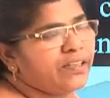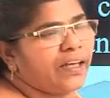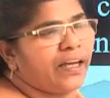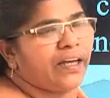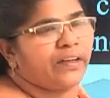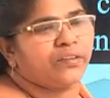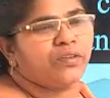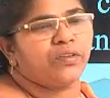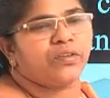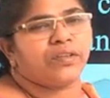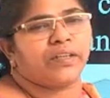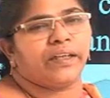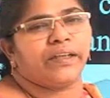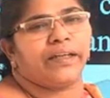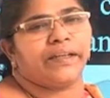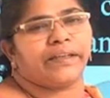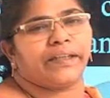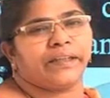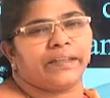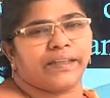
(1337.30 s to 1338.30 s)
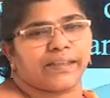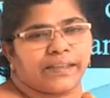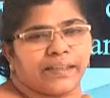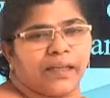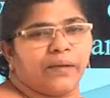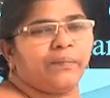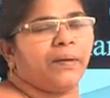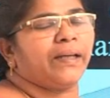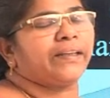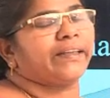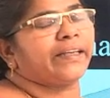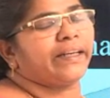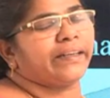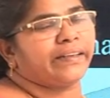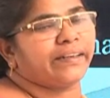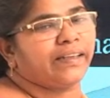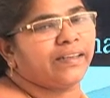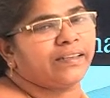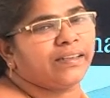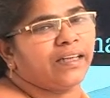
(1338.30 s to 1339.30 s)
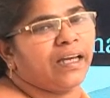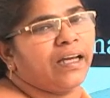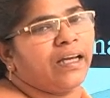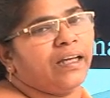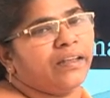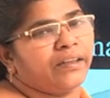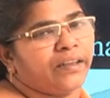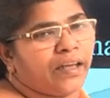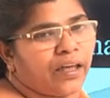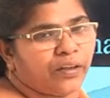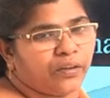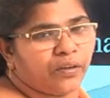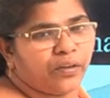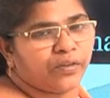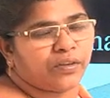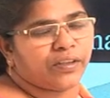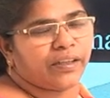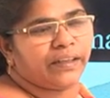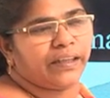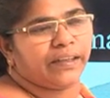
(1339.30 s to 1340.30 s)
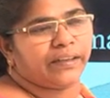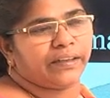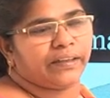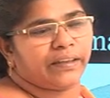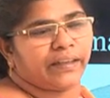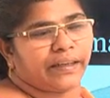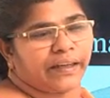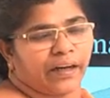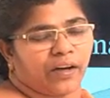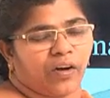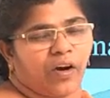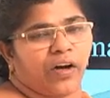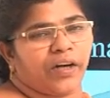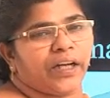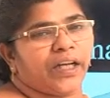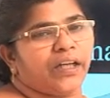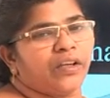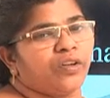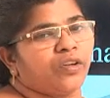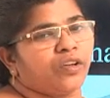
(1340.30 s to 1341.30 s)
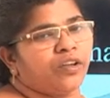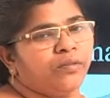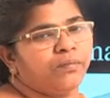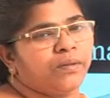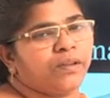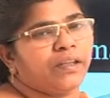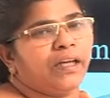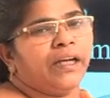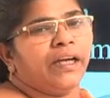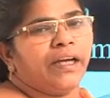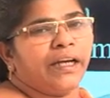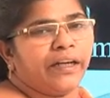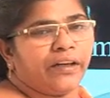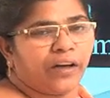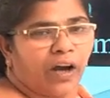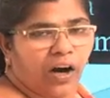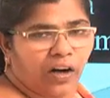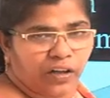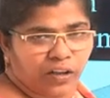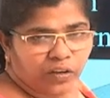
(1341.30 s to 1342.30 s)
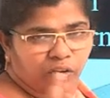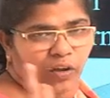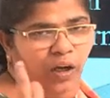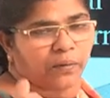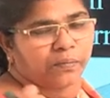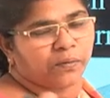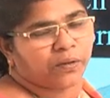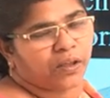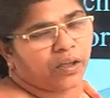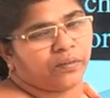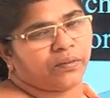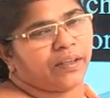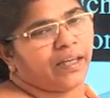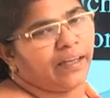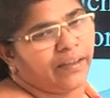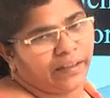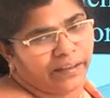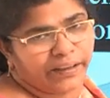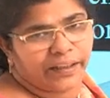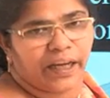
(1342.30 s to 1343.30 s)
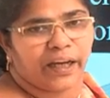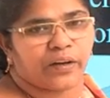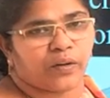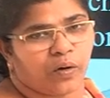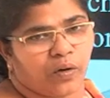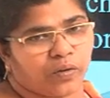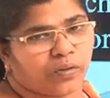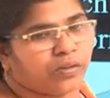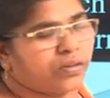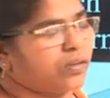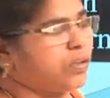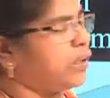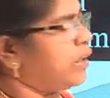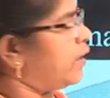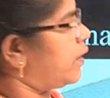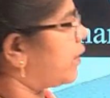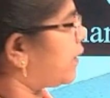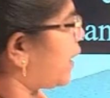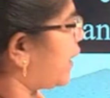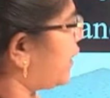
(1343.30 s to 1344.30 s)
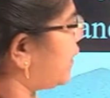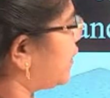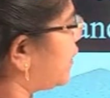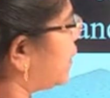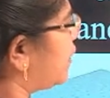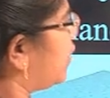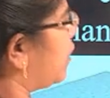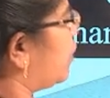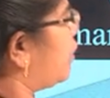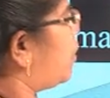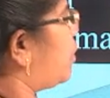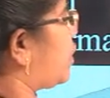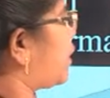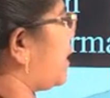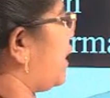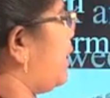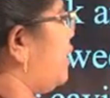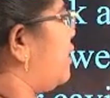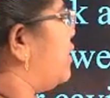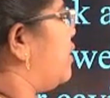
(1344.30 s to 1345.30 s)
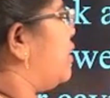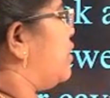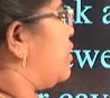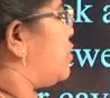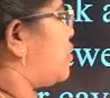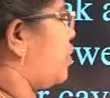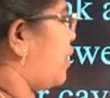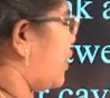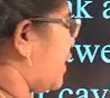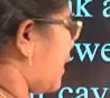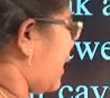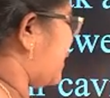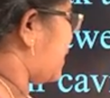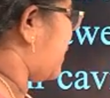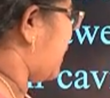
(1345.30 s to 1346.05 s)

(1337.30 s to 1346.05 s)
they are using it in the cinema theaters. They are using it in the recording rooms in order to observe the echoes, right? Okay. So you can